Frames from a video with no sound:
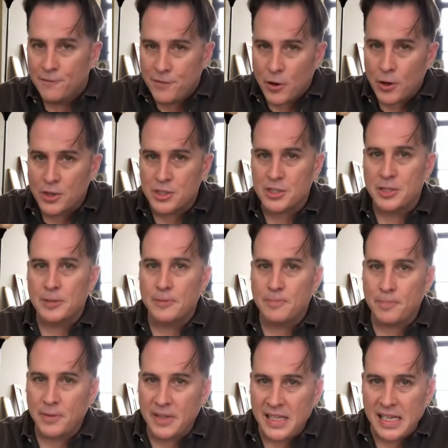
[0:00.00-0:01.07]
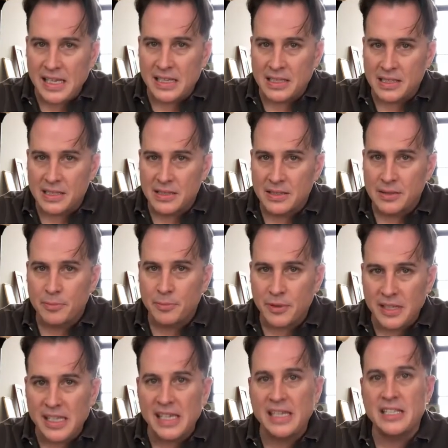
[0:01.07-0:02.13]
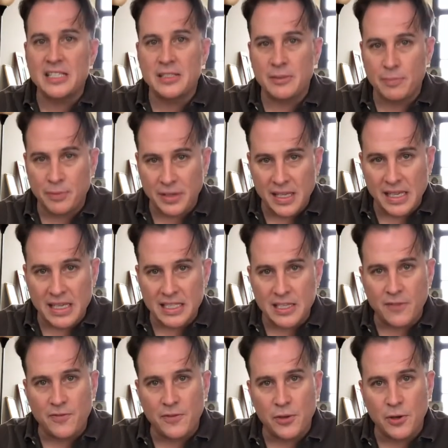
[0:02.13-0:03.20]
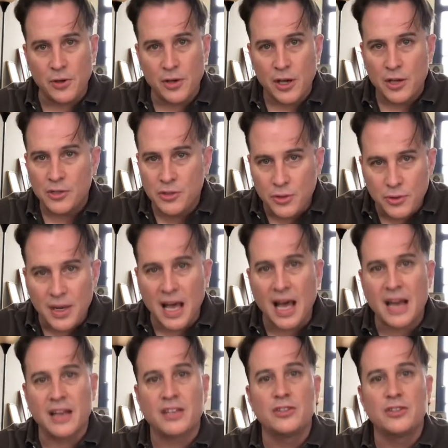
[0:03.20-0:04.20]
First, please, please, please, do not